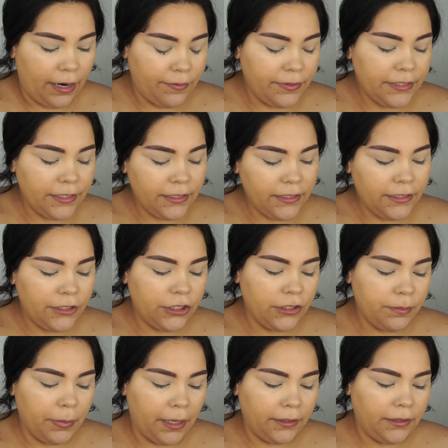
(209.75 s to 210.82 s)
I recently
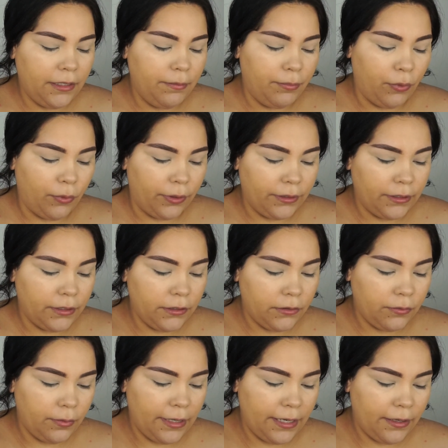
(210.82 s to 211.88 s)
just bought the Born
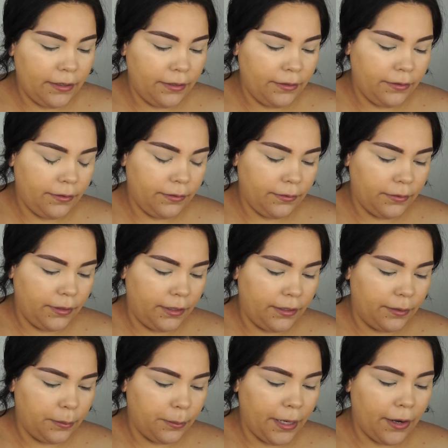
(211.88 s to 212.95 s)
This Way
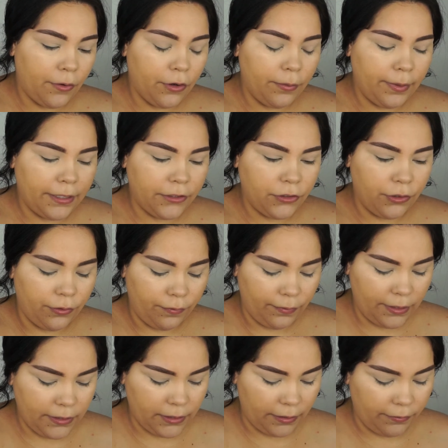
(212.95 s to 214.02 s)
um, powder by Too
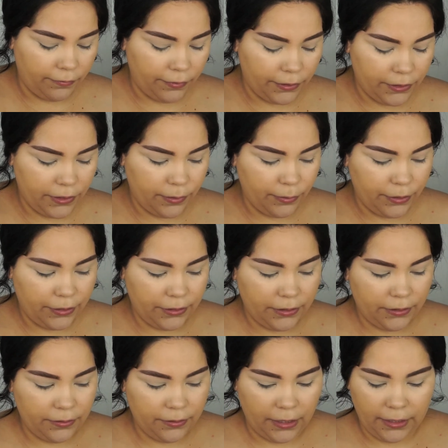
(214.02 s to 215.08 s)
Faced, and for some
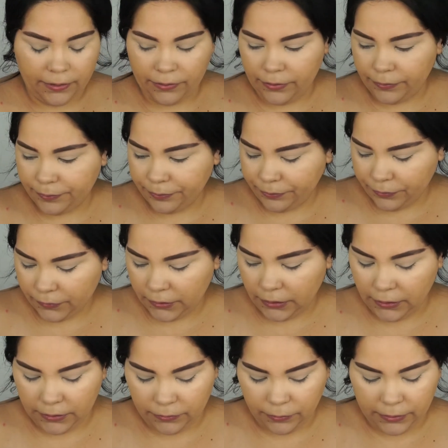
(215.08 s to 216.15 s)
reason, I don't know,
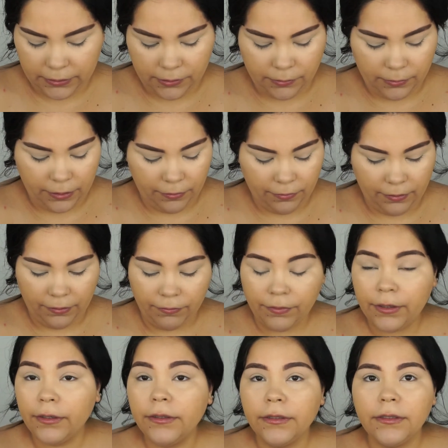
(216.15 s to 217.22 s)
it wasn't my
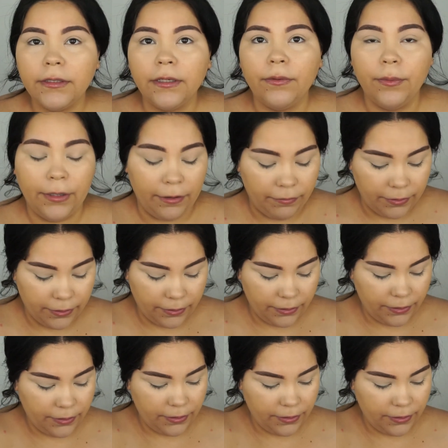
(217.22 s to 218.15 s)
favorite. It's like, whatever.